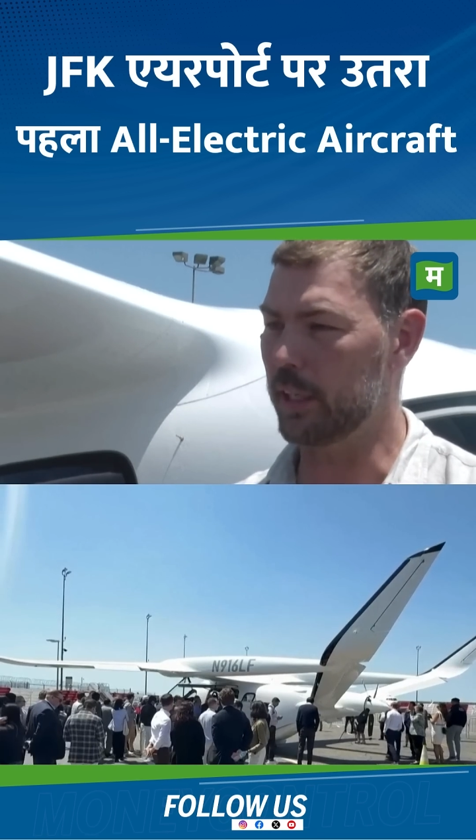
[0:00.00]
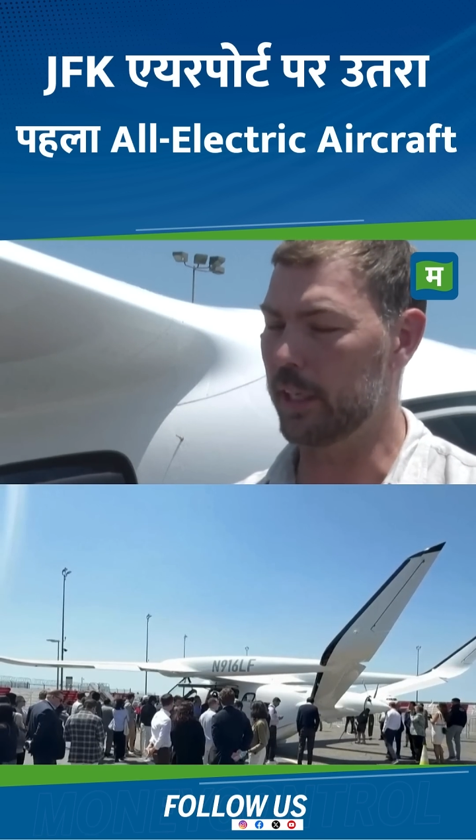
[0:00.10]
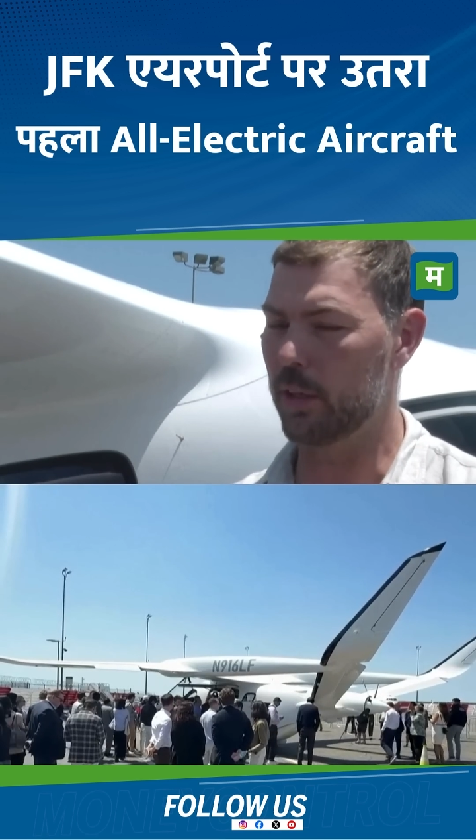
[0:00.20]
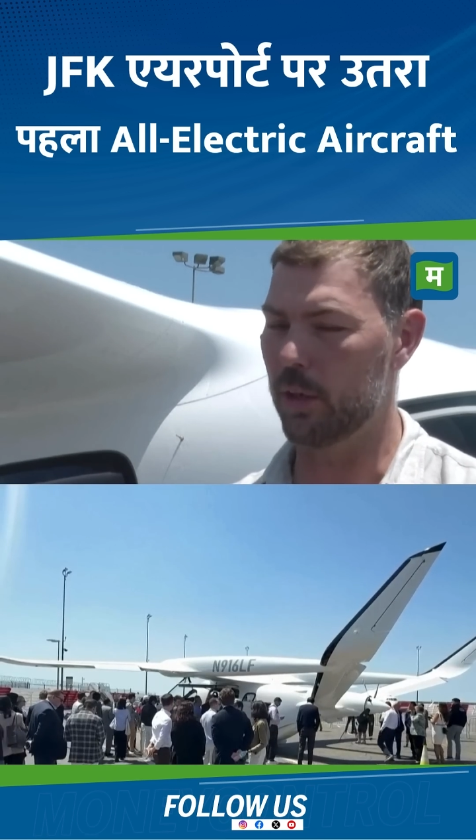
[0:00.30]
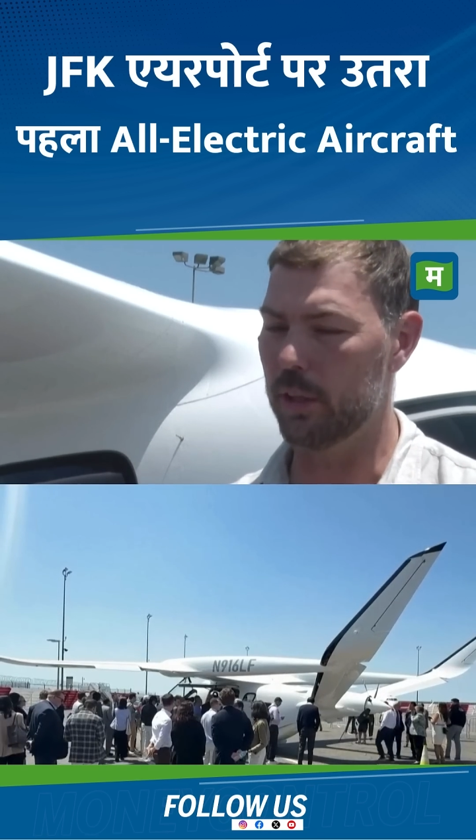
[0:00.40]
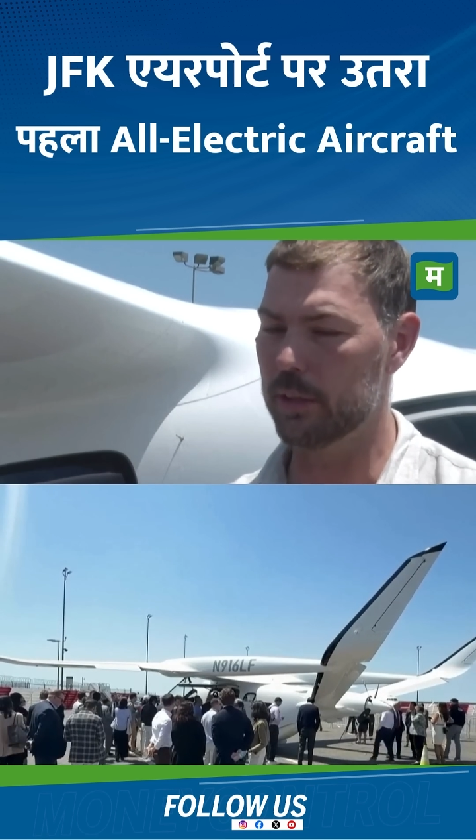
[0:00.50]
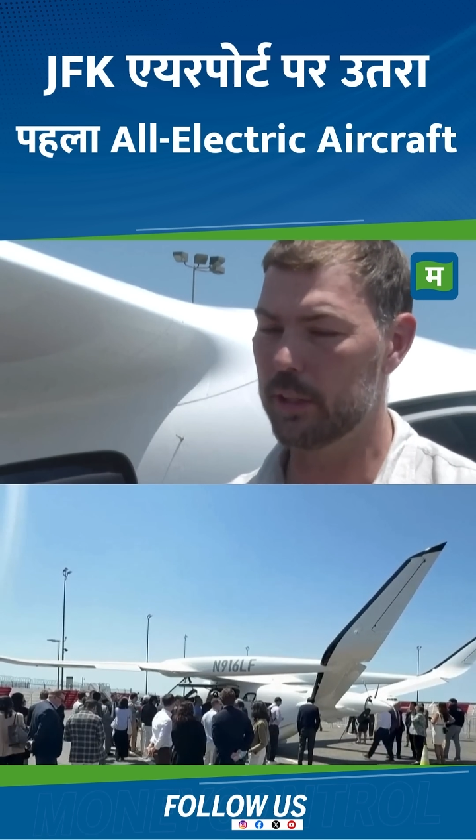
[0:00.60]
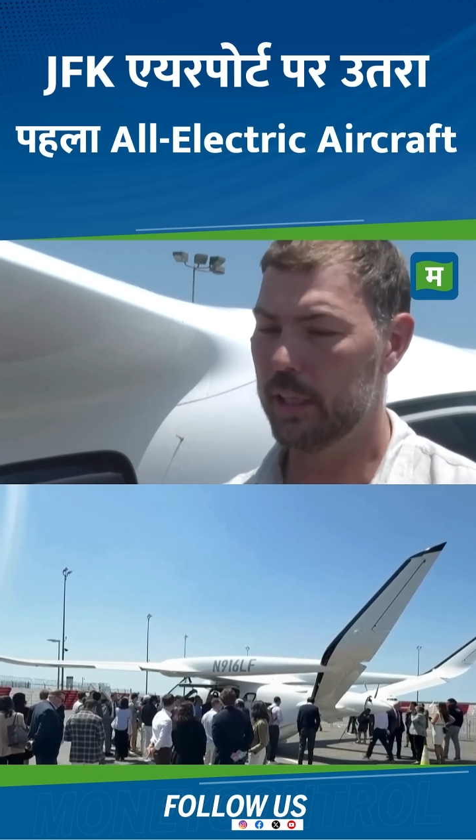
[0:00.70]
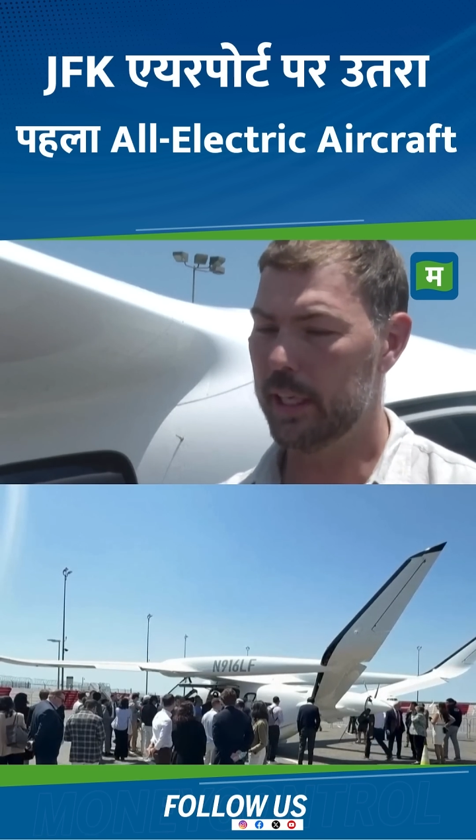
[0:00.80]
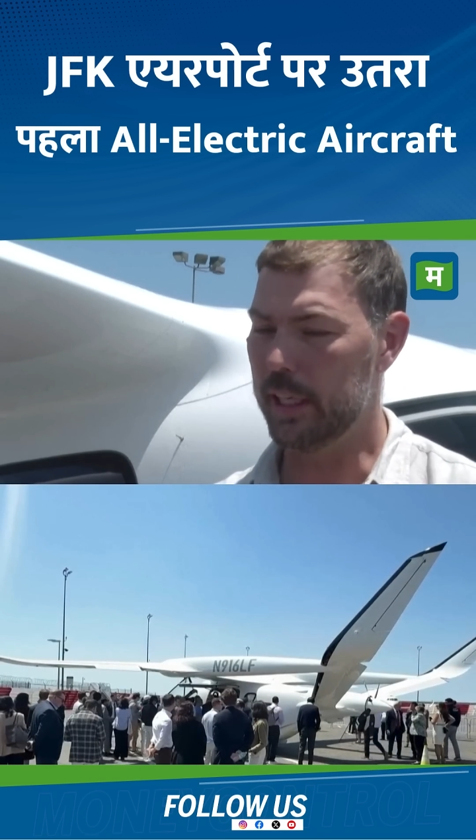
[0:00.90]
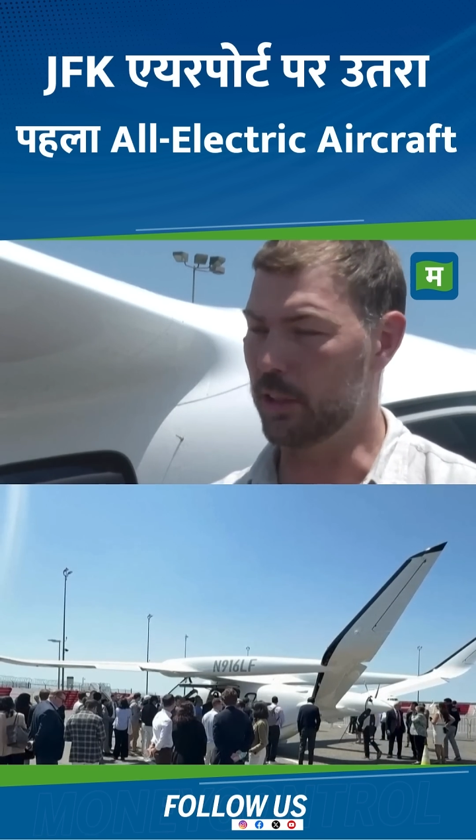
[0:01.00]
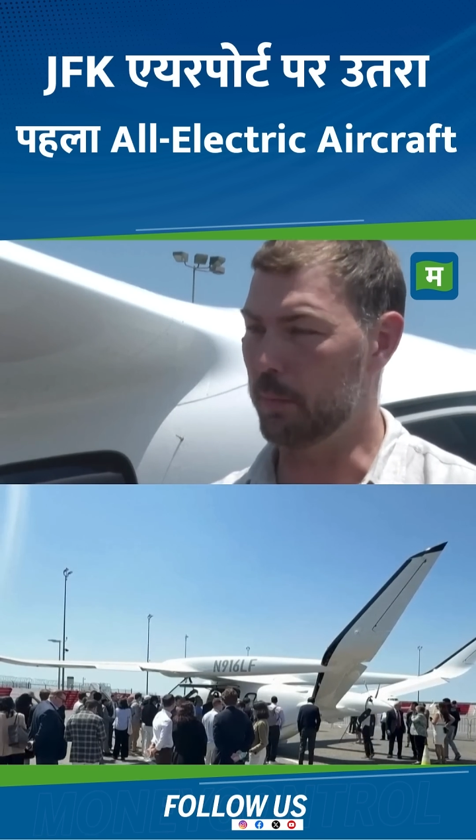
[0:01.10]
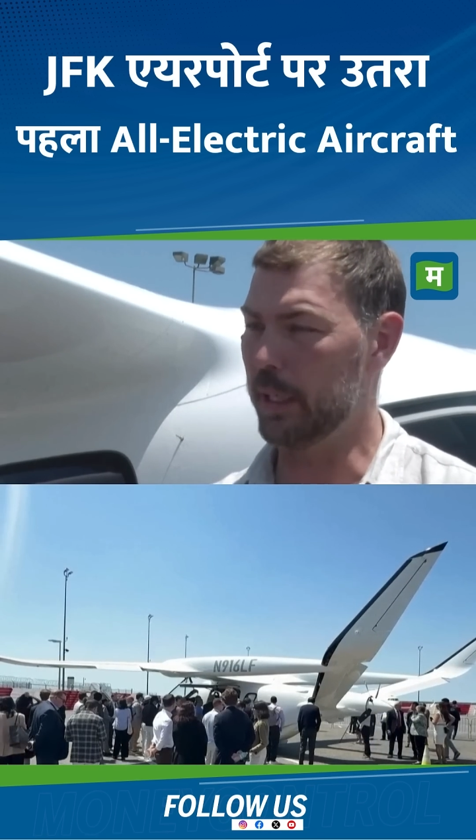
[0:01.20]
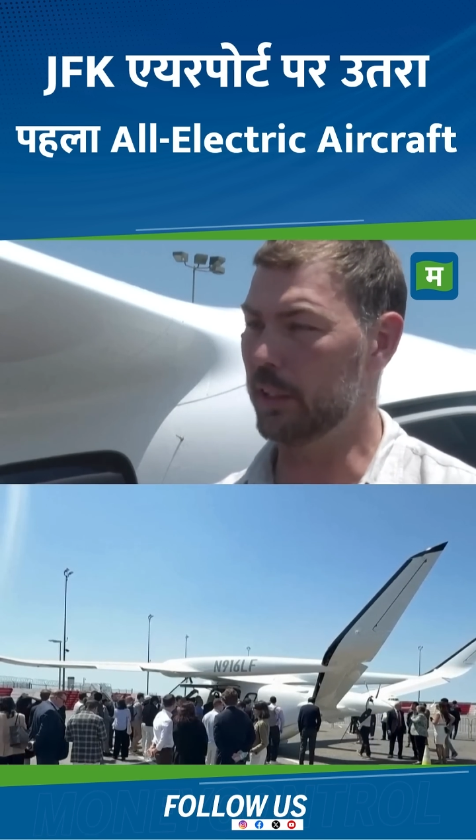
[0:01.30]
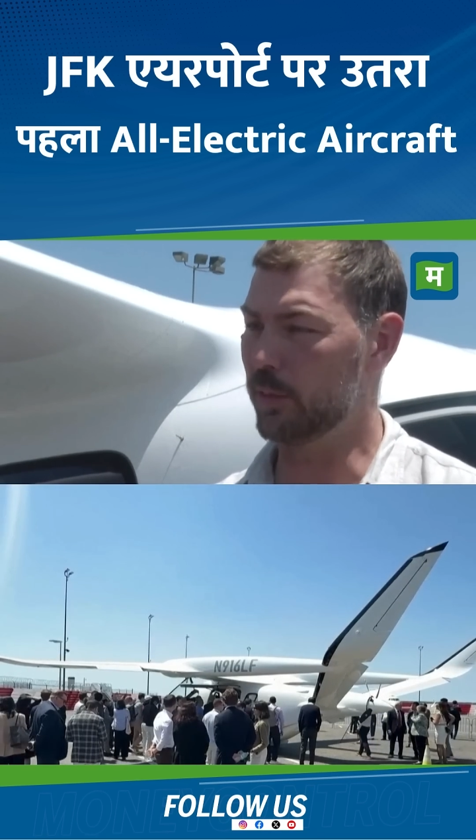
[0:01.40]
stay cold, it's
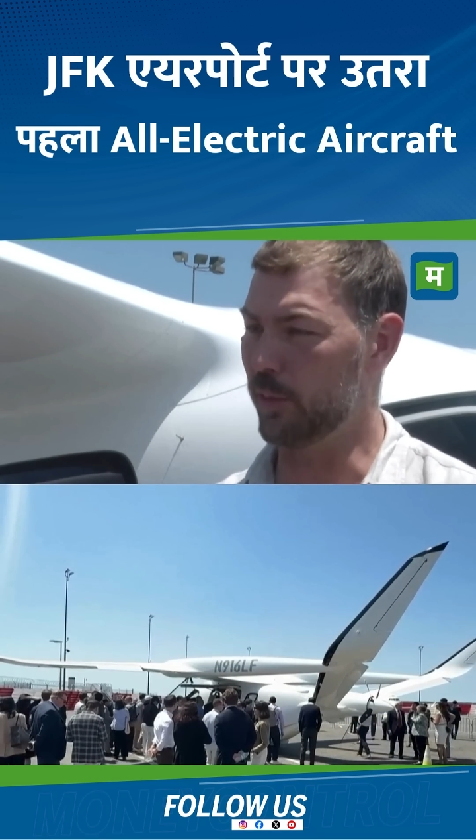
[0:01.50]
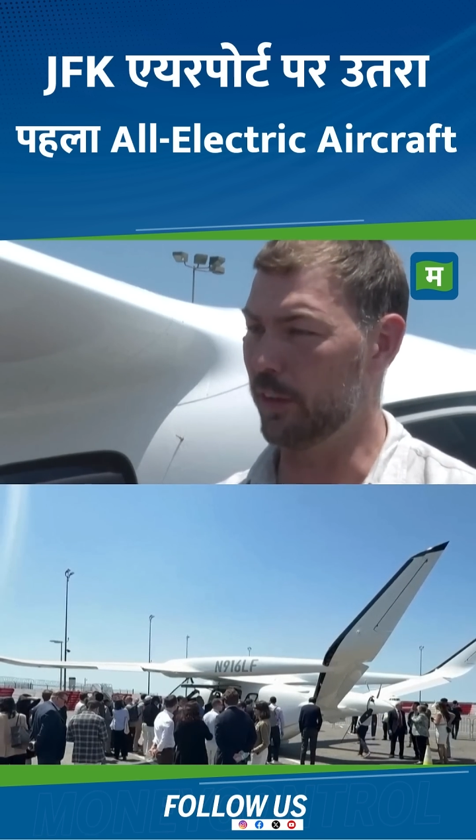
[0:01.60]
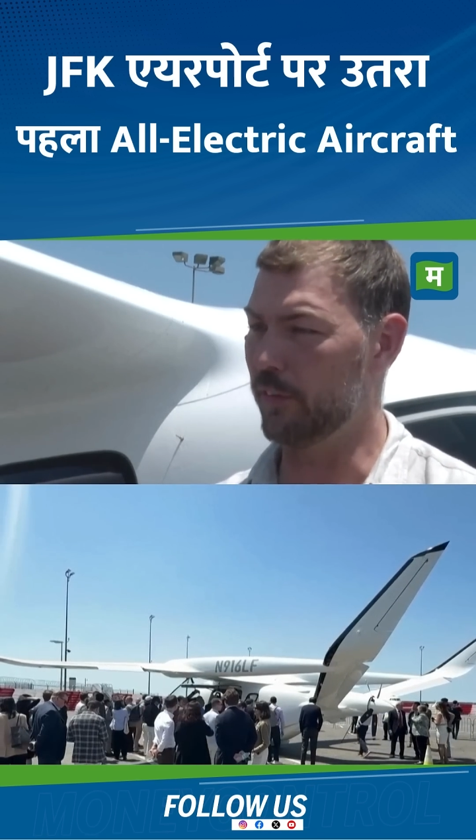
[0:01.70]
a peaceful